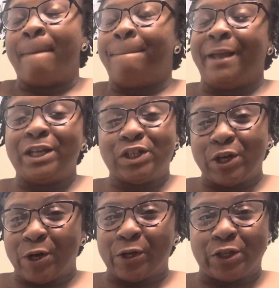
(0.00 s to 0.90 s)
Be
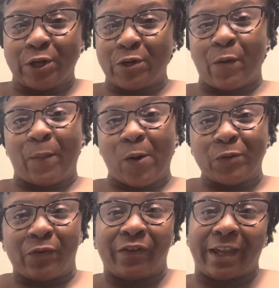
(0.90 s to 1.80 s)
sure to turn your
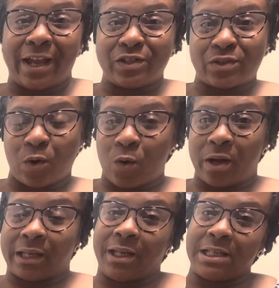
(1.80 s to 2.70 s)
post notifications
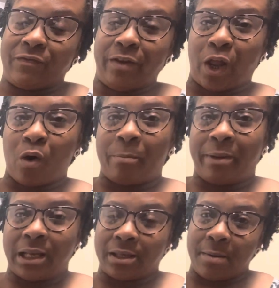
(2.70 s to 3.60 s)
on. Give this video a
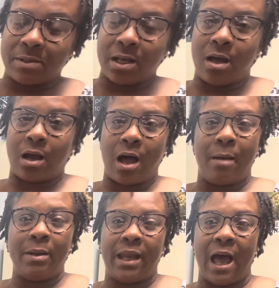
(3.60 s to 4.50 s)
big thumbs up.
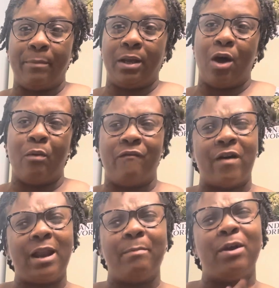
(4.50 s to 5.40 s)
Comment down below and
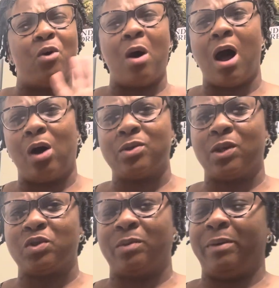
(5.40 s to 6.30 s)
follow me on all
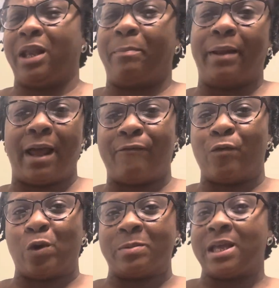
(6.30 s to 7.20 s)
social media
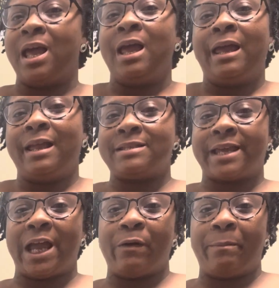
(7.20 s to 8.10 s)
platforms. It's
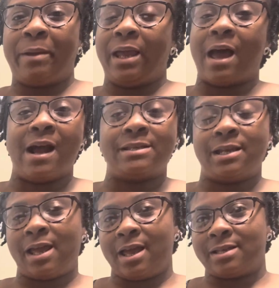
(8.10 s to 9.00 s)
Karen P,
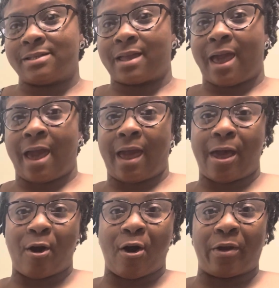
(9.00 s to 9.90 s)

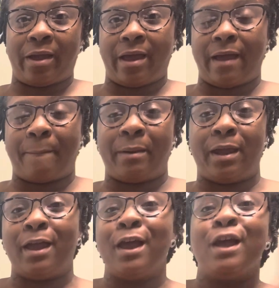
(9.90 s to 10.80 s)

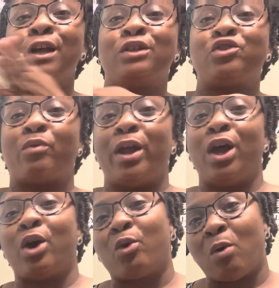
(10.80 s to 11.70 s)
I-T-S-K-A-R-E-N-P, straight
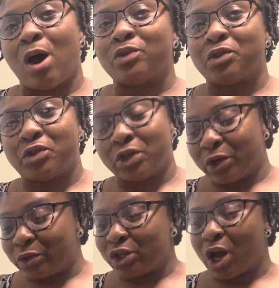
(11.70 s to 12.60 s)
across the
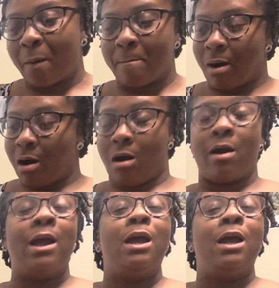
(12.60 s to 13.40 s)
search bar.